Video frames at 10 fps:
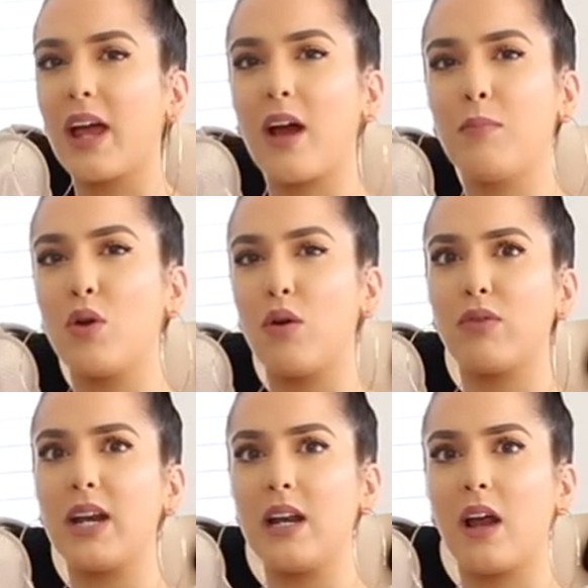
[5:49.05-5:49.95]
Like I'm not
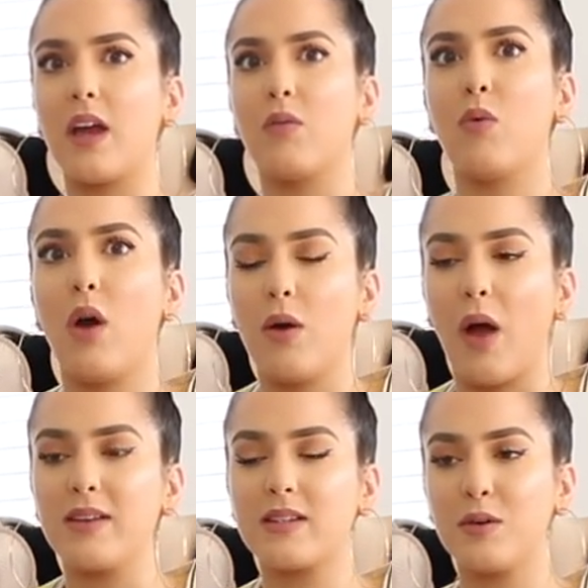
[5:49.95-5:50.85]
really like, whoa,
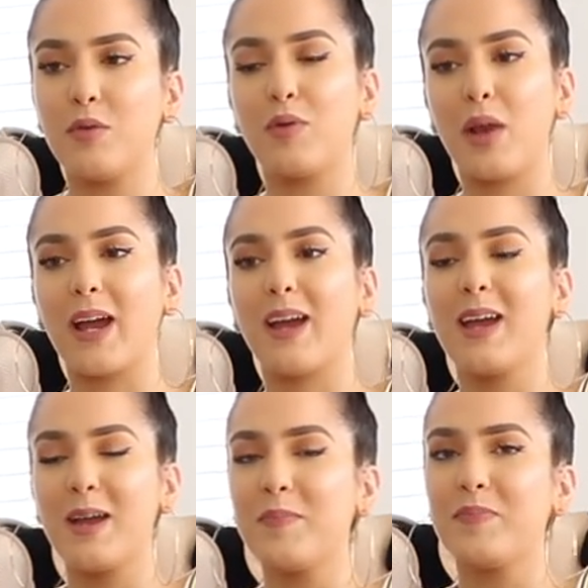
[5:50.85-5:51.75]
I still feel like,
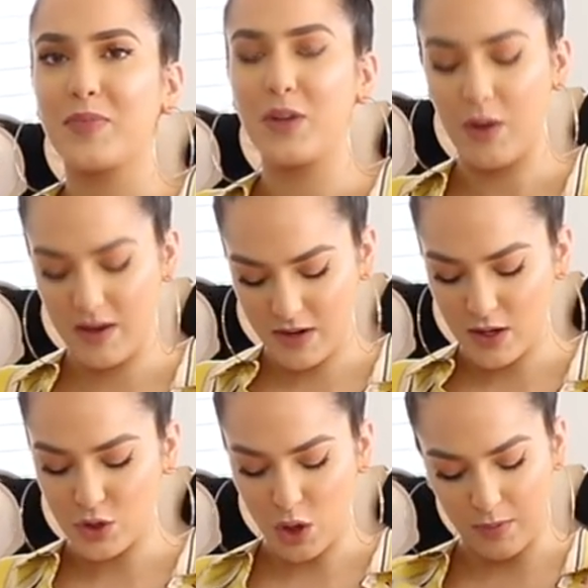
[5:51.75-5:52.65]
you know, even
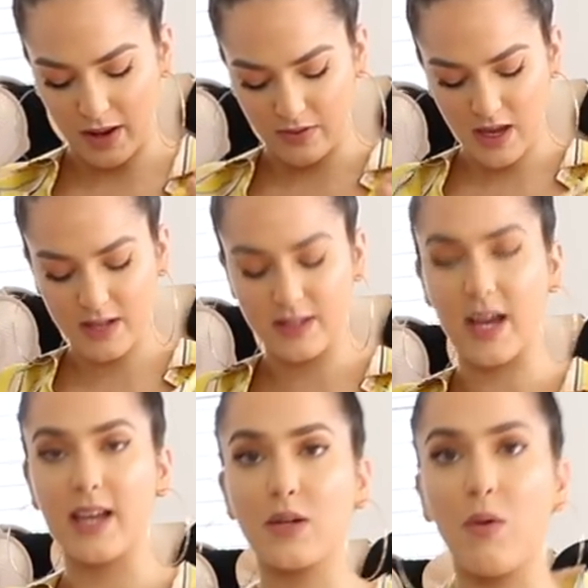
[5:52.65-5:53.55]
in a top like this
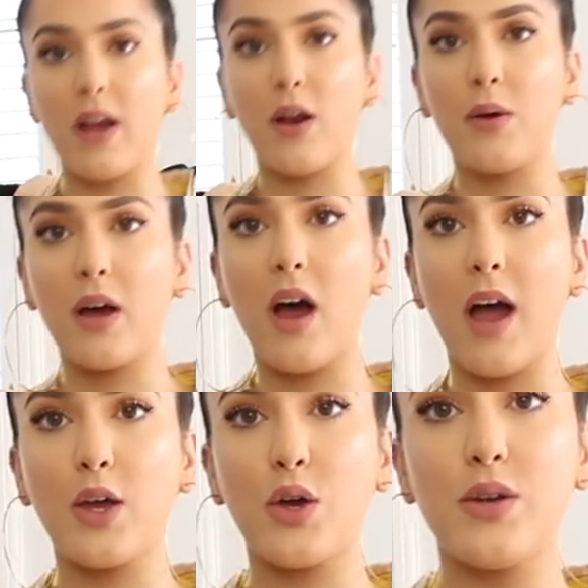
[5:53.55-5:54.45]
that is quite low cut,
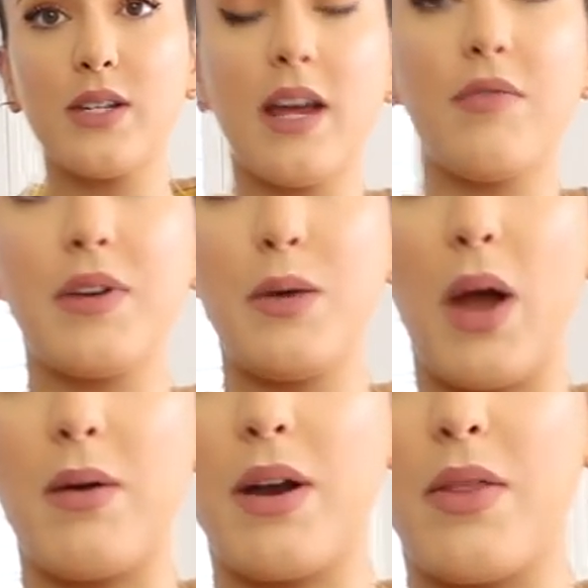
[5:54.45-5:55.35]
I could definitely
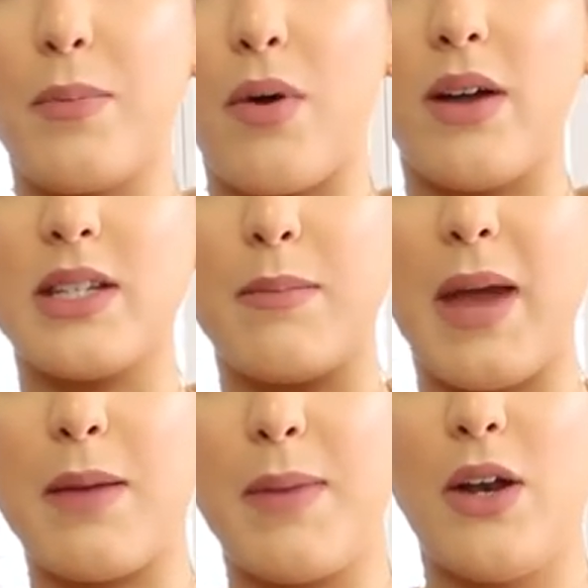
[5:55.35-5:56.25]
wear another bra to
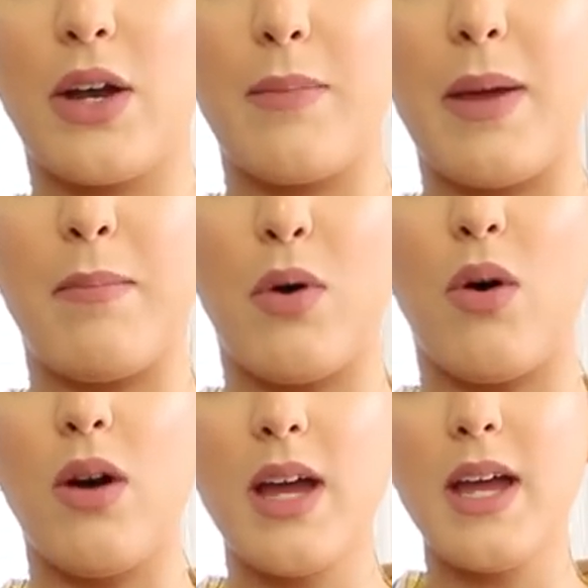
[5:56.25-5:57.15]
make me look a bit
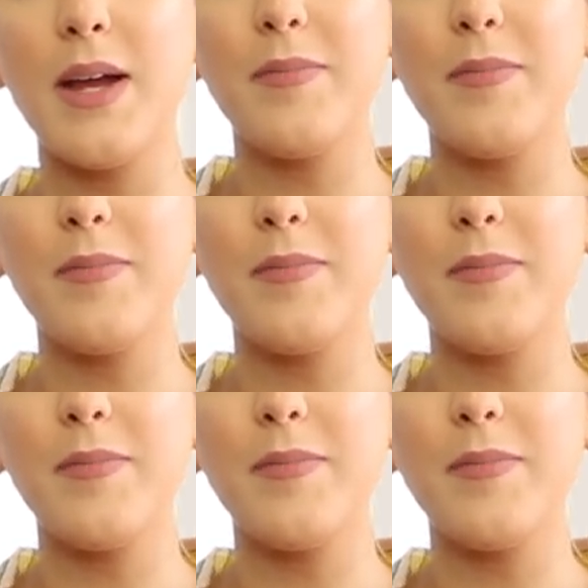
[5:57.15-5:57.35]
more,